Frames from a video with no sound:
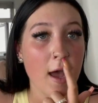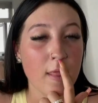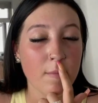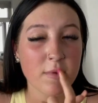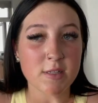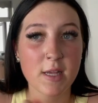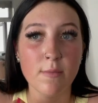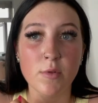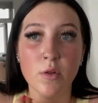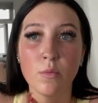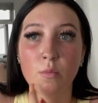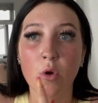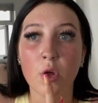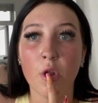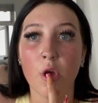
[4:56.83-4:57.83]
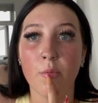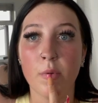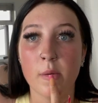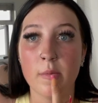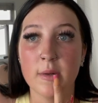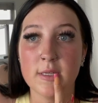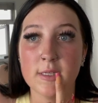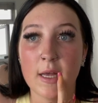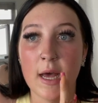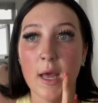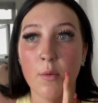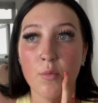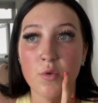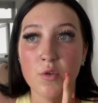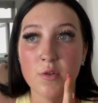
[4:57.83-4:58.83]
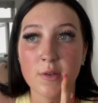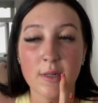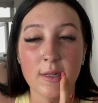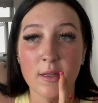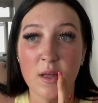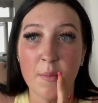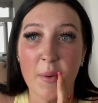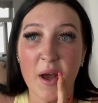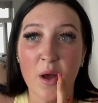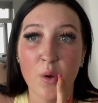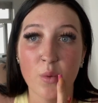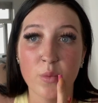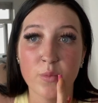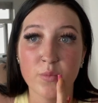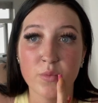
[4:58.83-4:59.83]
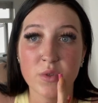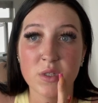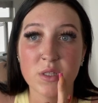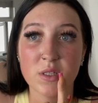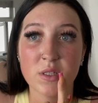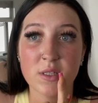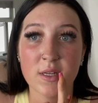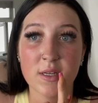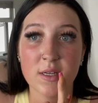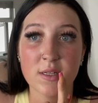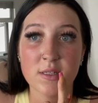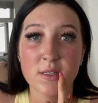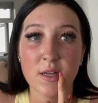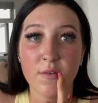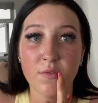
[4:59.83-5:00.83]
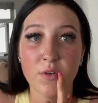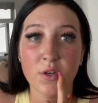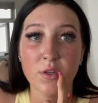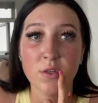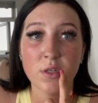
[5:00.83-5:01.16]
And then my septum one, I'd probably say was about 6, 7.